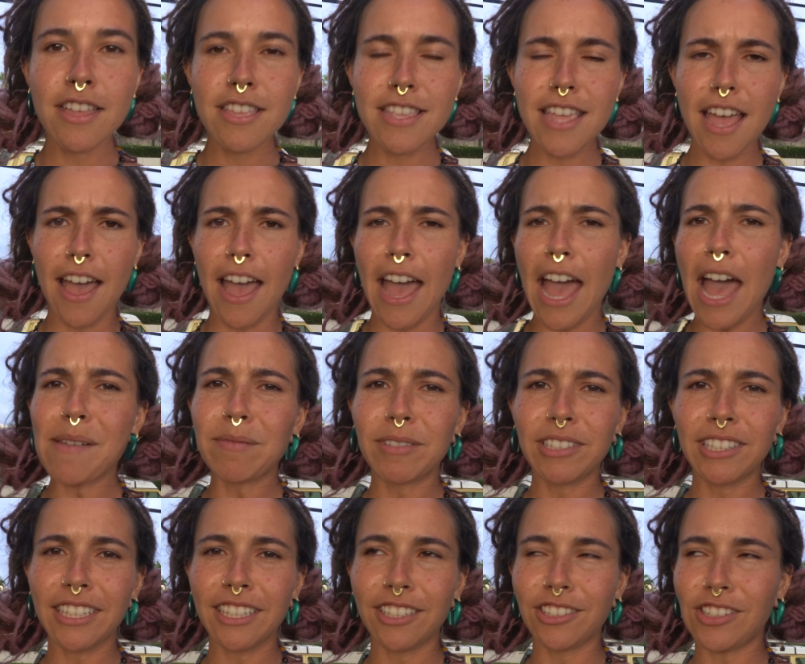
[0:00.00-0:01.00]
Yeah, I'm
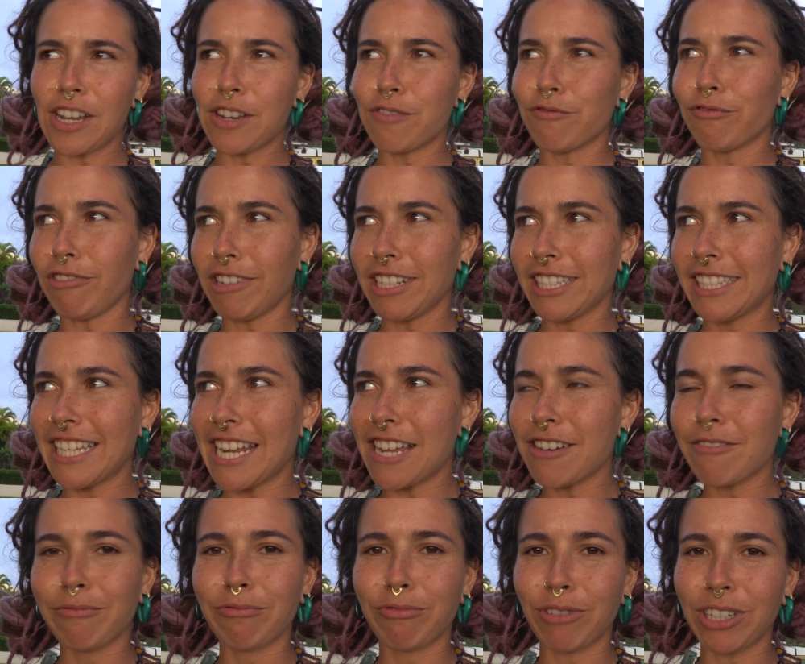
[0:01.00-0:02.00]
just gonna try and rinse it
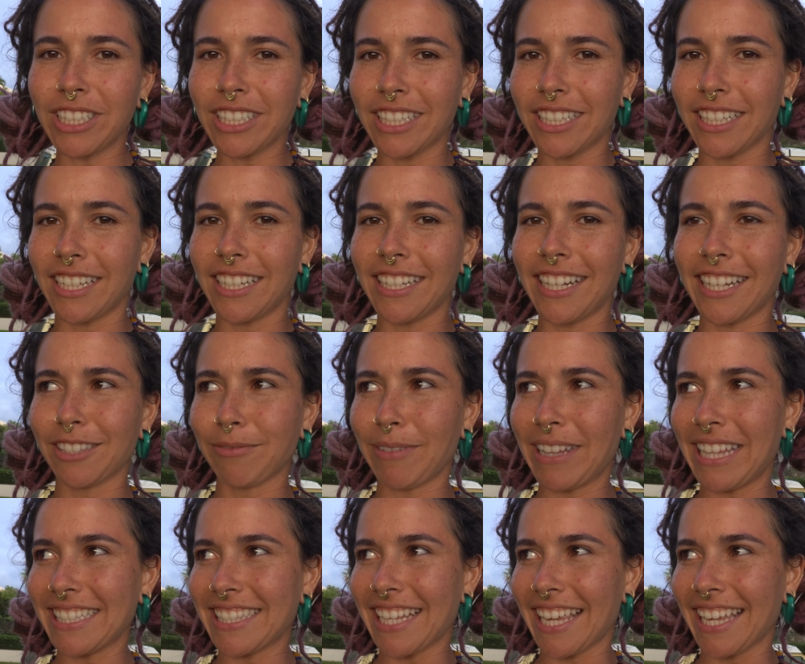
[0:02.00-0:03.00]
out real good as
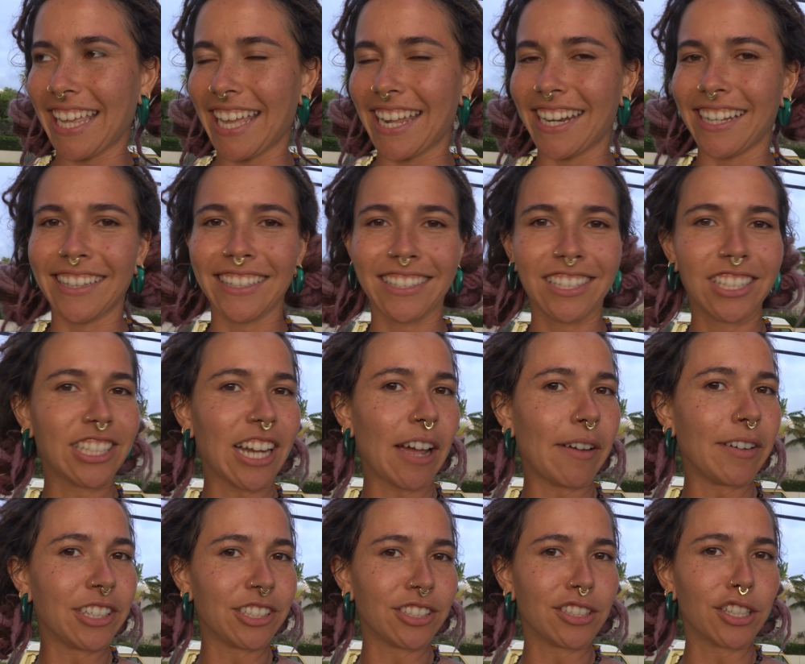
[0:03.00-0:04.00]
well as I can at this
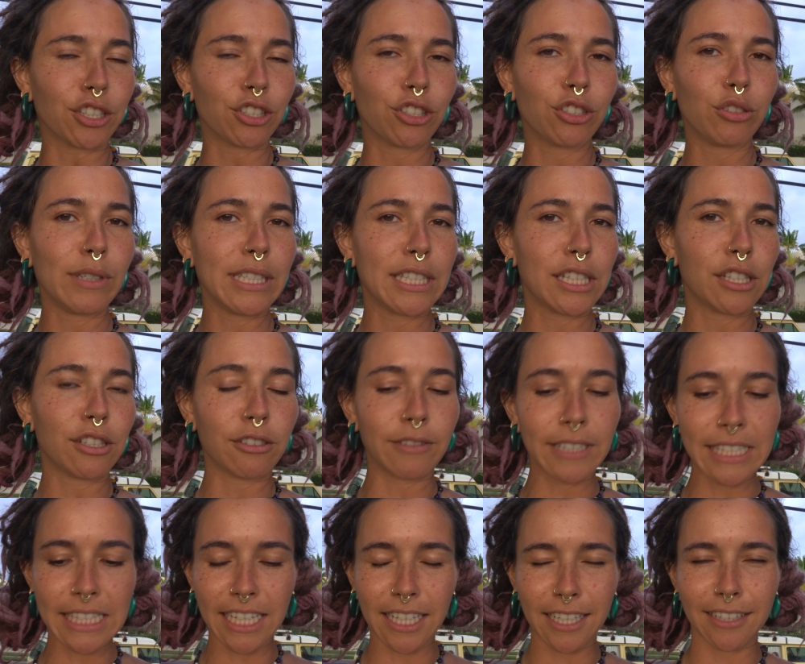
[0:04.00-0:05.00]
shower. Just like squeeze it,
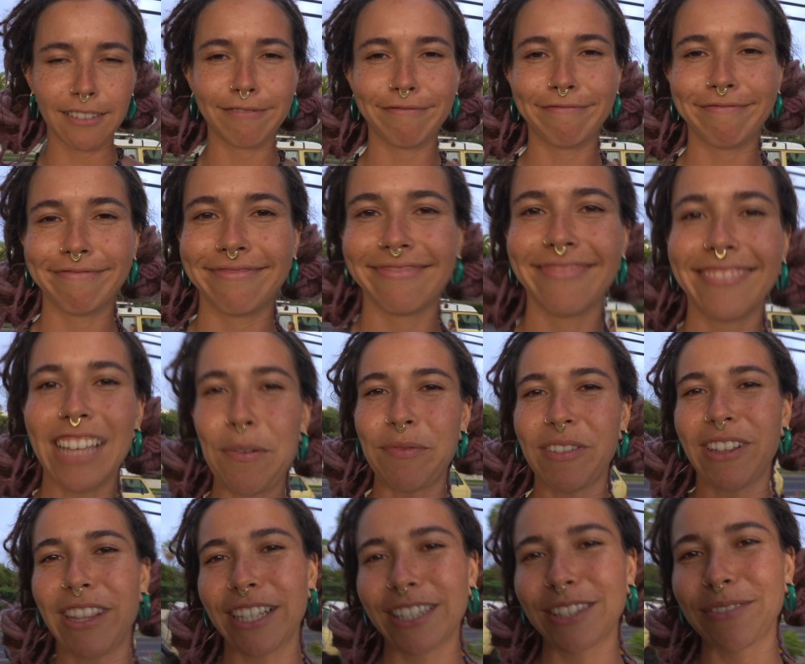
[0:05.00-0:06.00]
squeeze it.
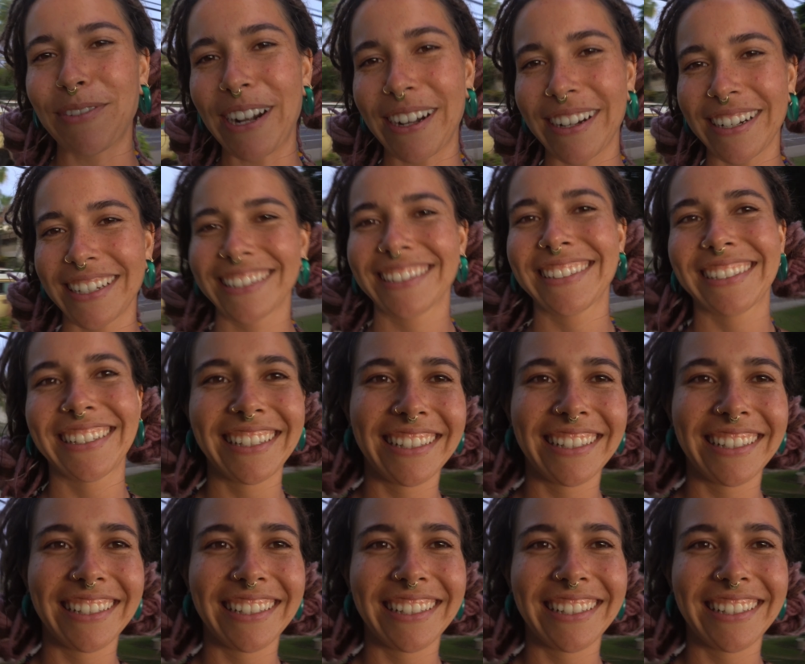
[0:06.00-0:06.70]
Hopefully this works.